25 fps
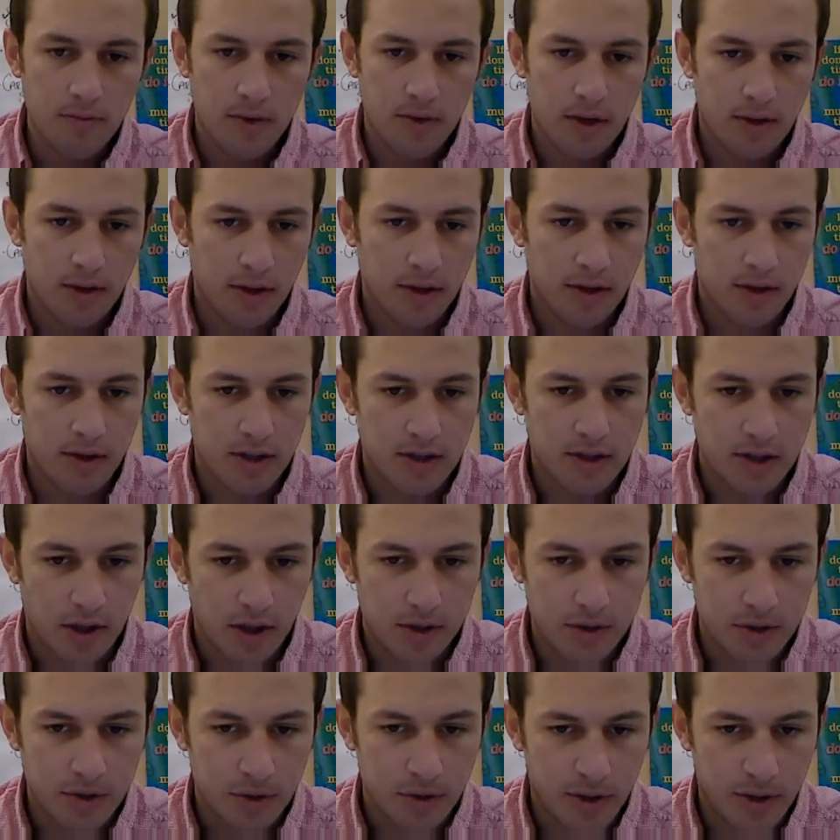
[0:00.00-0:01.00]
And then there is
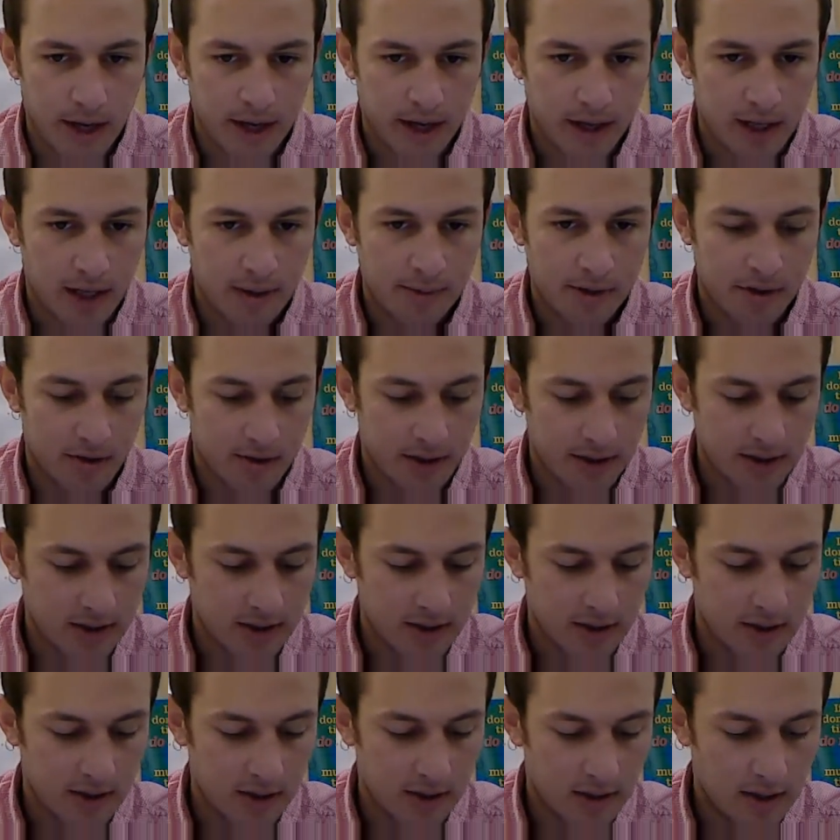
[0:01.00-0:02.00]
also economic
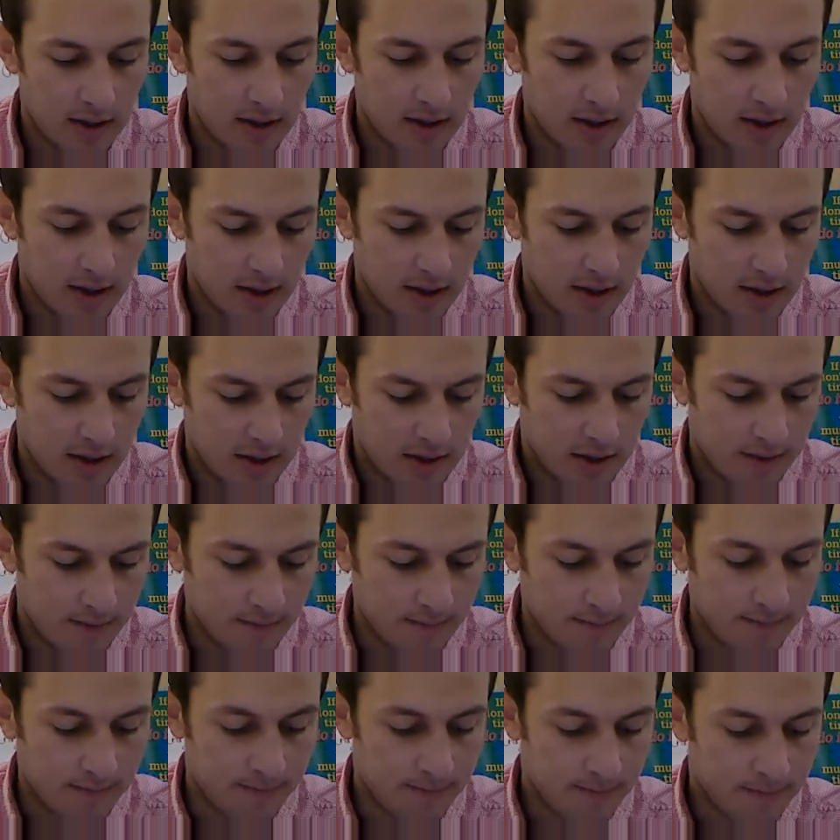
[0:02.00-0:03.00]
risk.
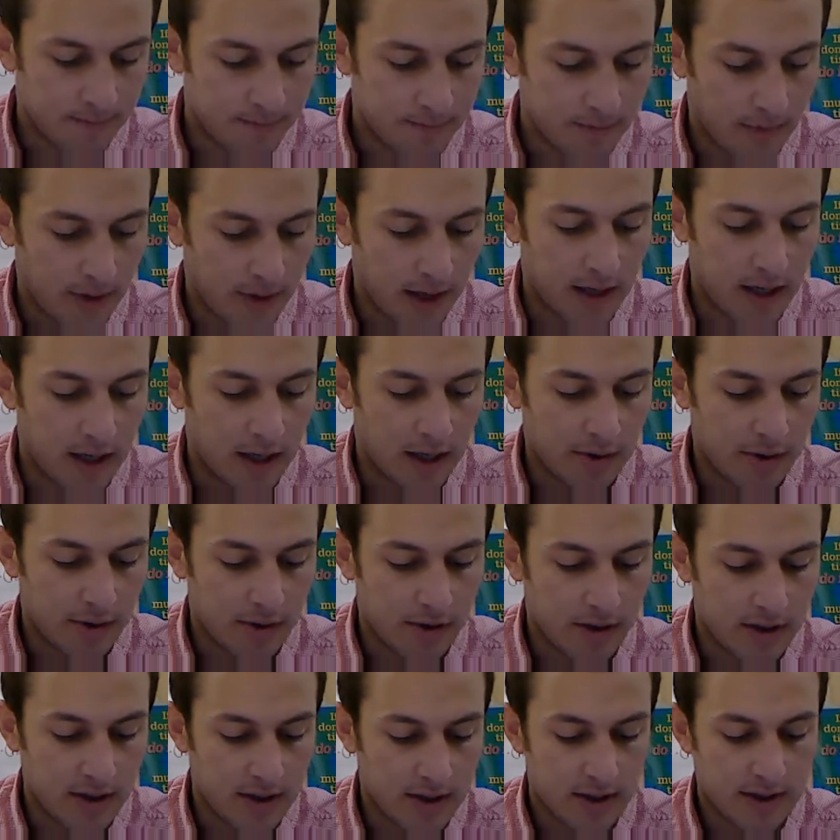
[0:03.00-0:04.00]
Economic
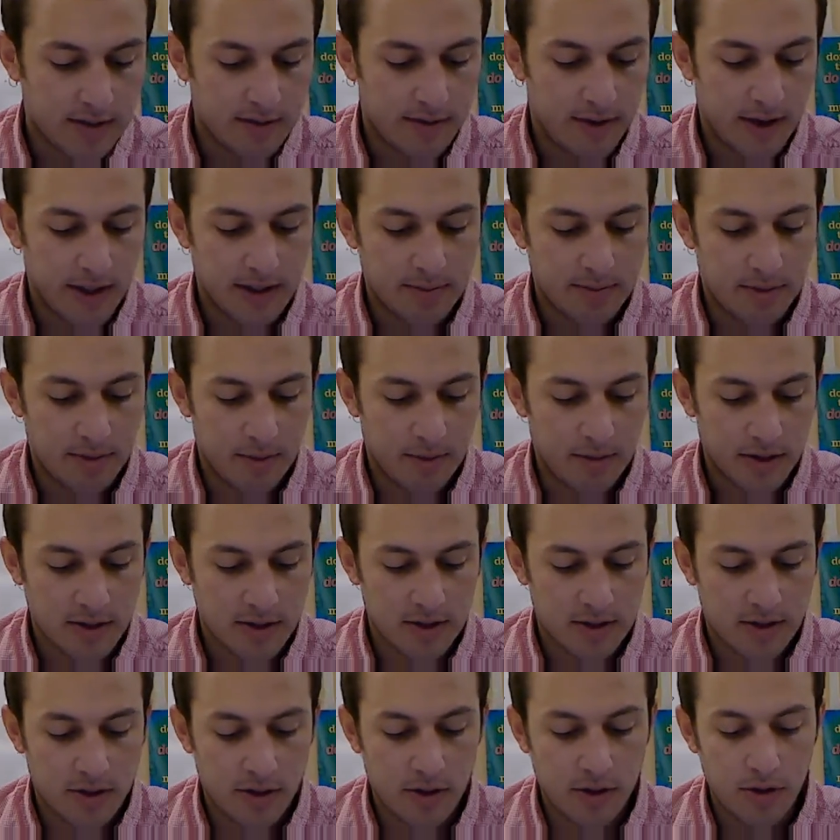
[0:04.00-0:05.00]
risk is faced by
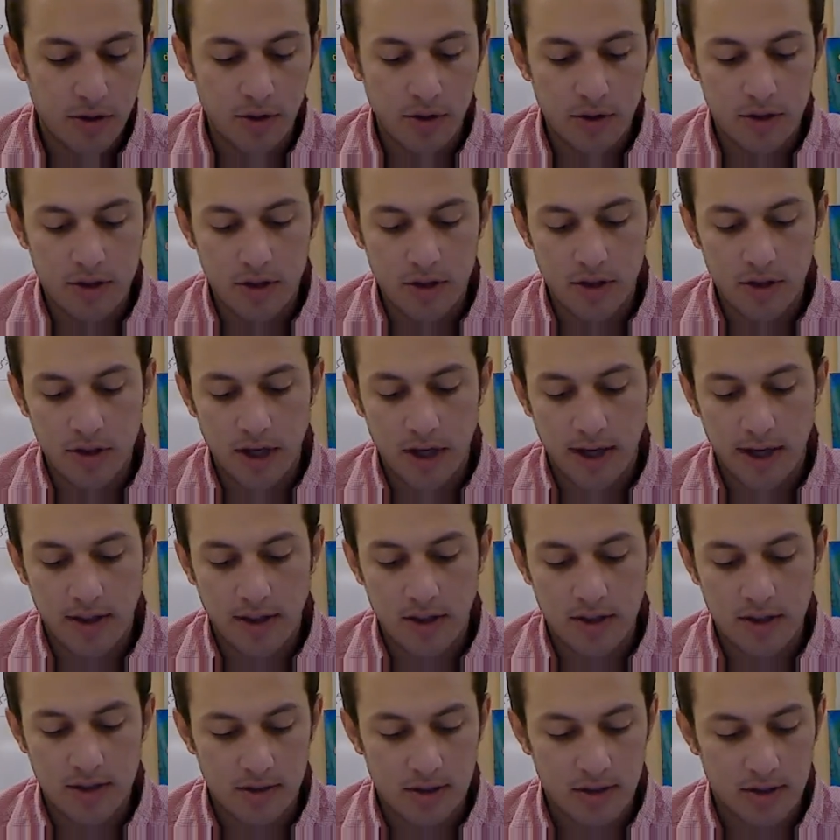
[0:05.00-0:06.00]
business due to
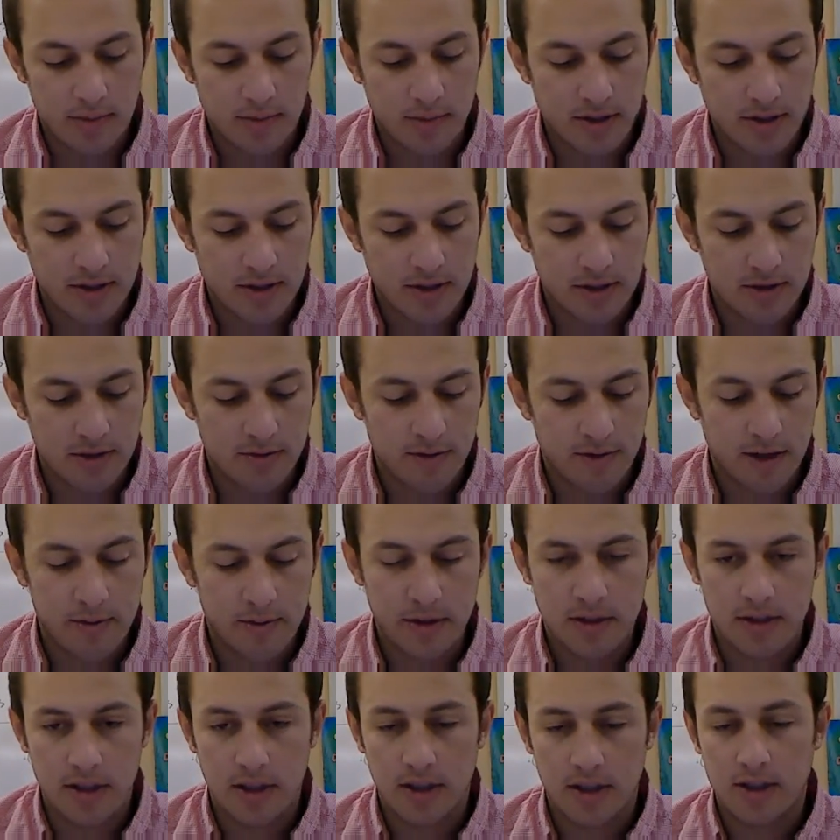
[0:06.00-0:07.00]
changes in the business
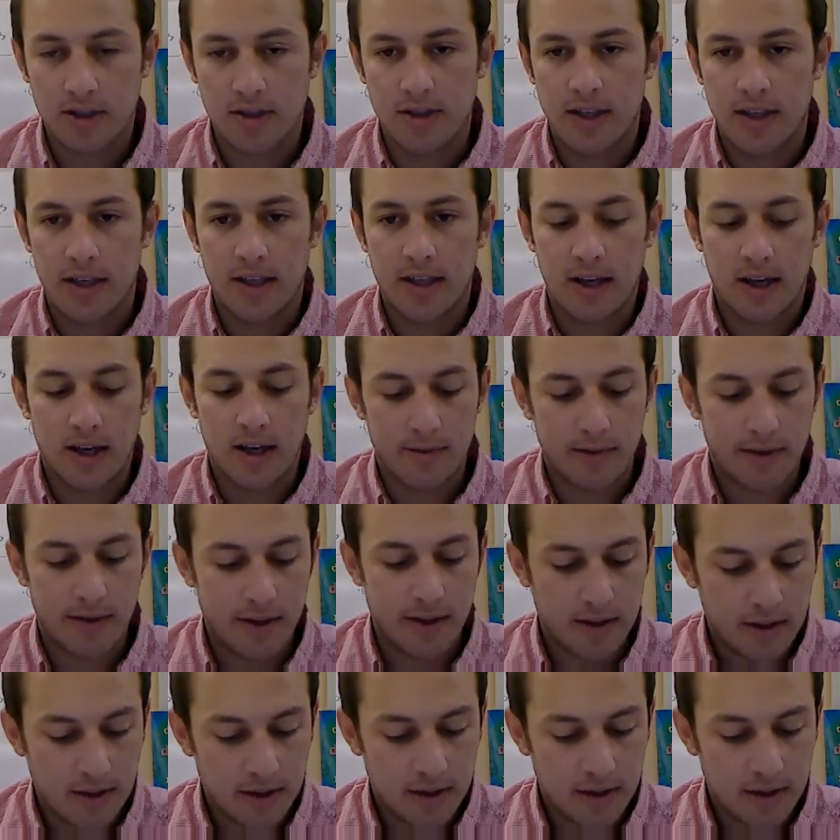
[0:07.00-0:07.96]
environment, such as the economy.